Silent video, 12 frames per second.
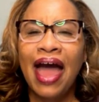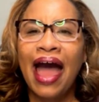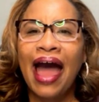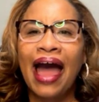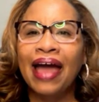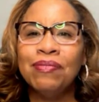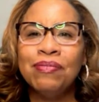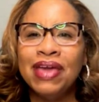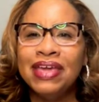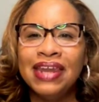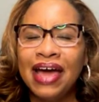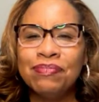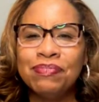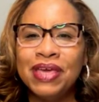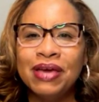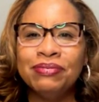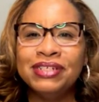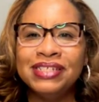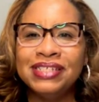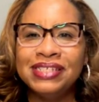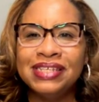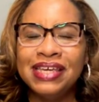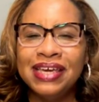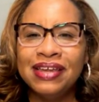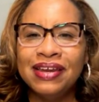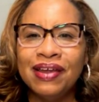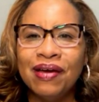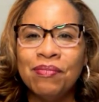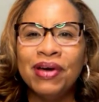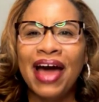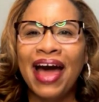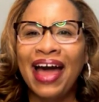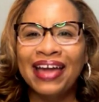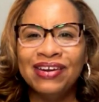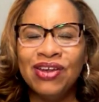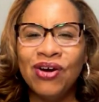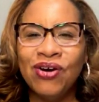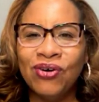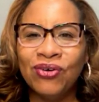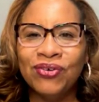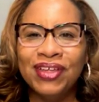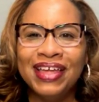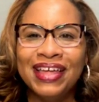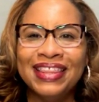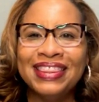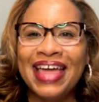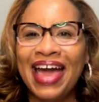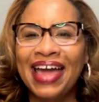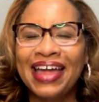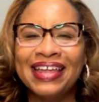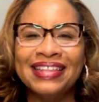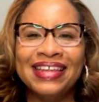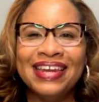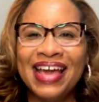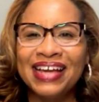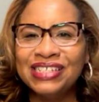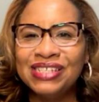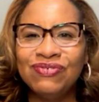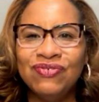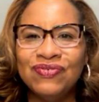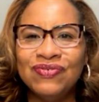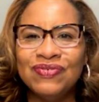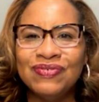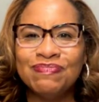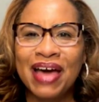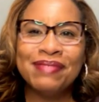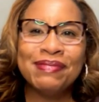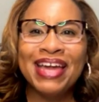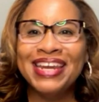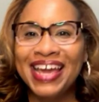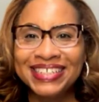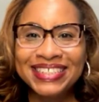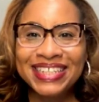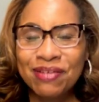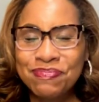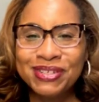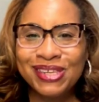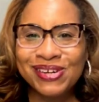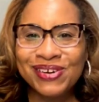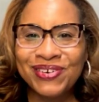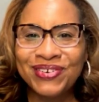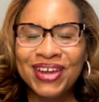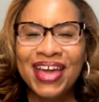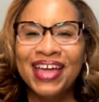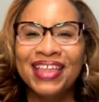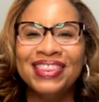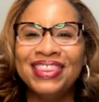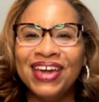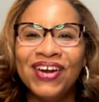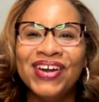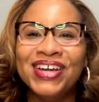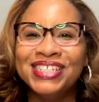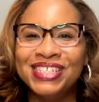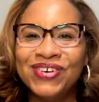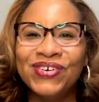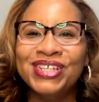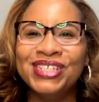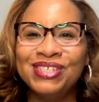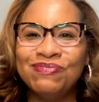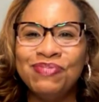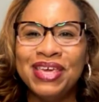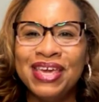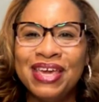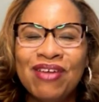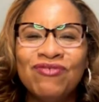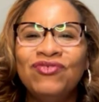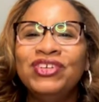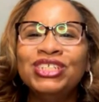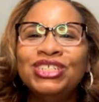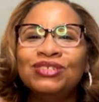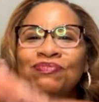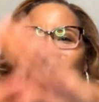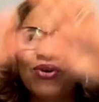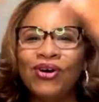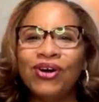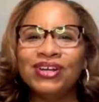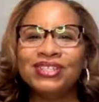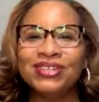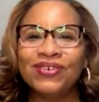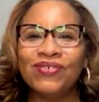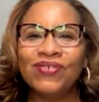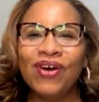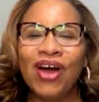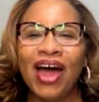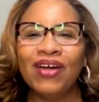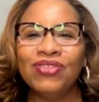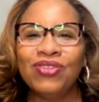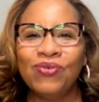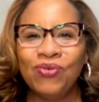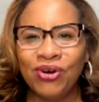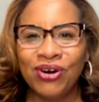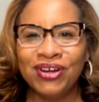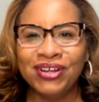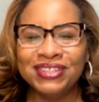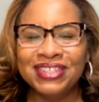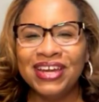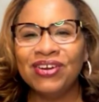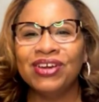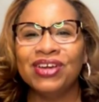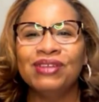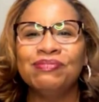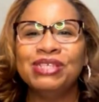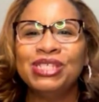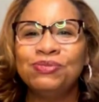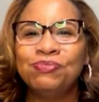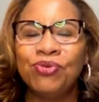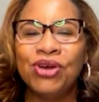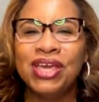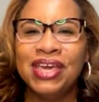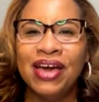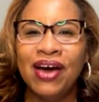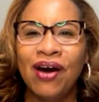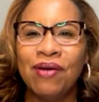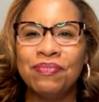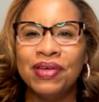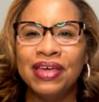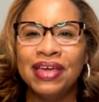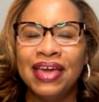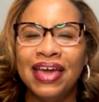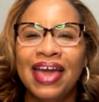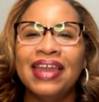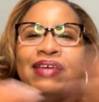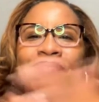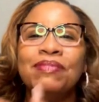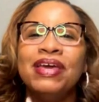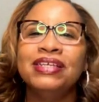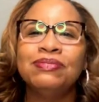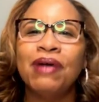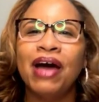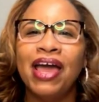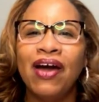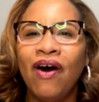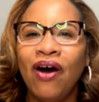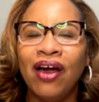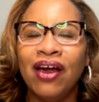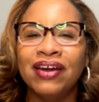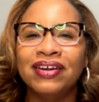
I may not be able to see it, but I know that in the next, by my next episode, there is going to be vision boards around the world that are going to be springing up. And it makes my heart